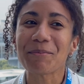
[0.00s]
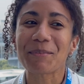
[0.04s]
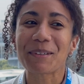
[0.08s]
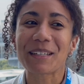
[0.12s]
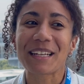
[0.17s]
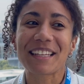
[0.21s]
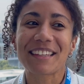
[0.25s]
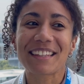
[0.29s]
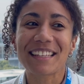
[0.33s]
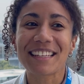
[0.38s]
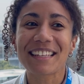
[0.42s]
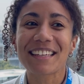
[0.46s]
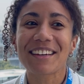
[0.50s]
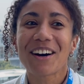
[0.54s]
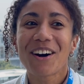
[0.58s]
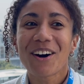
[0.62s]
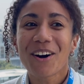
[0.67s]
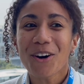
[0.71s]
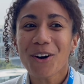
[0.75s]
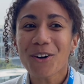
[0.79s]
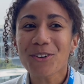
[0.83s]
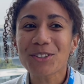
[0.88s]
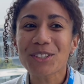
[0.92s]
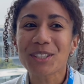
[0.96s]
but I think
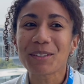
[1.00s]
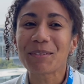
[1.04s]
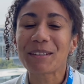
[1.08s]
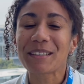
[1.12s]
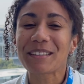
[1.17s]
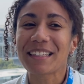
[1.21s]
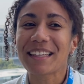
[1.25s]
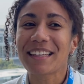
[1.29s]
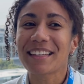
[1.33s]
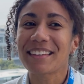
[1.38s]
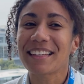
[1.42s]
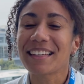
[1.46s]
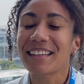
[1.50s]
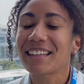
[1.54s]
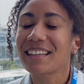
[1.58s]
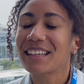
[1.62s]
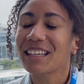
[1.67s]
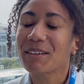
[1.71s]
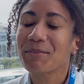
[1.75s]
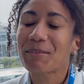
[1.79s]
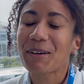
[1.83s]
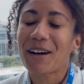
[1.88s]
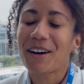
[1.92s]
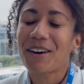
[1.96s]
ultimately
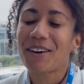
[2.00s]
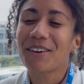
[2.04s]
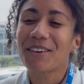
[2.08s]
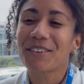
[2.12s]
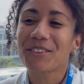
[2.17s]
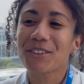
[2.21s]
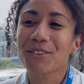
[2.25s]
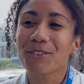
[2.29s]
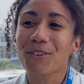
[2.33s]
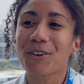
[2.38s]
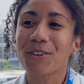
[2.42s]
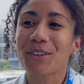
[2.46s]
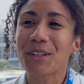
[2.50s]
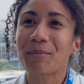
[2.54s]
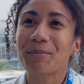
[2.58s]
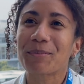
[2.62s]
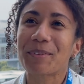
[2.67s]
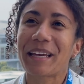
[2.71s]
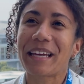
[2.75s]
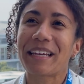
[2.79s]
thinking about the role that